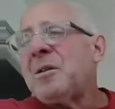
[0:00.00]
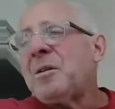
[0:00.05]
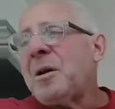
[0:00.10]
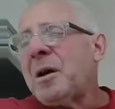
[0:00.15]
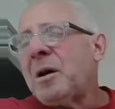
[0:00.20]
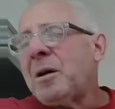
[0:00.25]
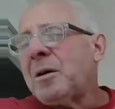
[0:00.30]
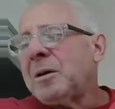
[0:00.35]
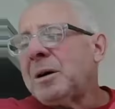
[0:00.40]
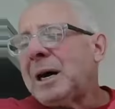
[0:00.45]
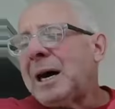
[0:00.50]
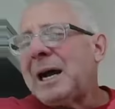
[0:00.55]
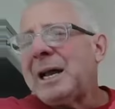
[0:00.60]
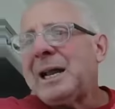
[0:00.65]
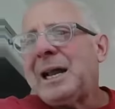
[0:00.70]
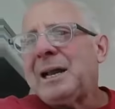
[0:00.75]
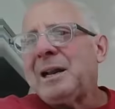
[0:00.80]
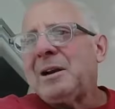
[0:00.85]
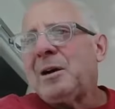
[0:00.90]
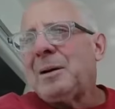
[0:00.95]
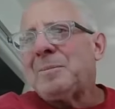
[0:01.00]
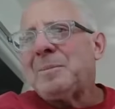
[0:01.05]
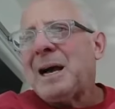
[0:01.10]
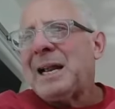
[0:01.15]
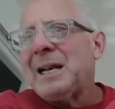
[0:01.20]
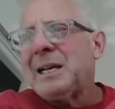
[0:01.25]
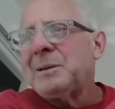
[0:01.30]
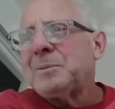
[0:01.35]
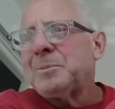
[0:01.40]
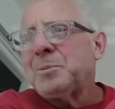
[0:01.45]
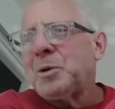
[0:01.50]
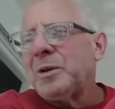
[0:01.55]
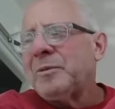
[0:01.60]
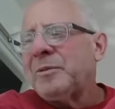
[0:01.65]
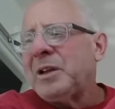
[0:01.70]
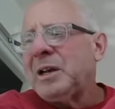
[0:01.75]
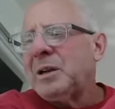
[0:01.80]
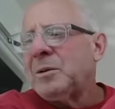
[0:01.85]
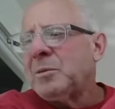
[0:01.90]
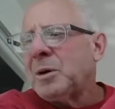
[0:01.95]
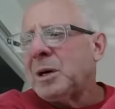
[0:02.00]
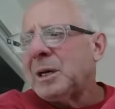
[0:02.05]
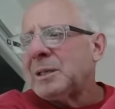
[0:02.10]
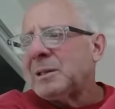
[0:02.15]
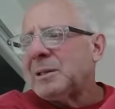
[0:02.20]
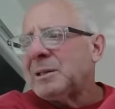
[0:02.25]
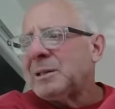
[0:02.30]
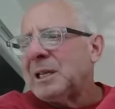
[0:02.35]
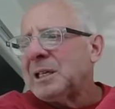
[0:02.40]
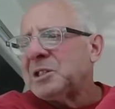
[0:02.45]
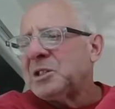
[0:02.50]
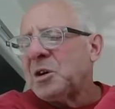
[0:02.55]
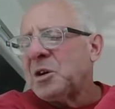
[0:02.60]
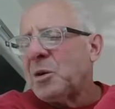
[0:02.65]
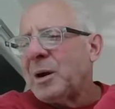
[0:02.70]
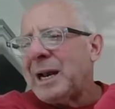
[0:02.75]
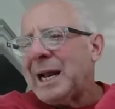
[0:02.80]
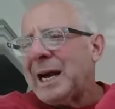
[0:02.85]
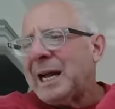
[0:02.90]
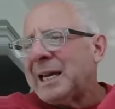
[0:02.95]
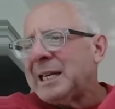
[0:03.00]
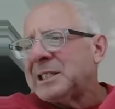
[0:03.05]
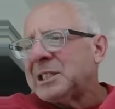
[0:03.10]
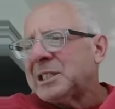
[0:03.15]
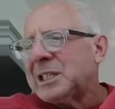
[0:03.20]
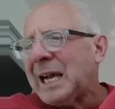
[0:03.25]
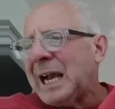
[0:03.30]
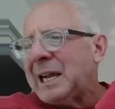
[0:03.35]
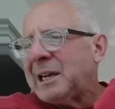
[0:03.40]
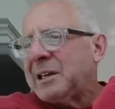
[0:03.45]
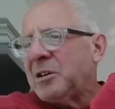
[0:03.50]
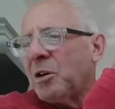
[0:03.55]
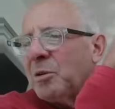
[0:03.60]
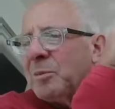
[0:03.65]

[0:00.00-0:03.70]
don't know. I'm not privy to what is going on inside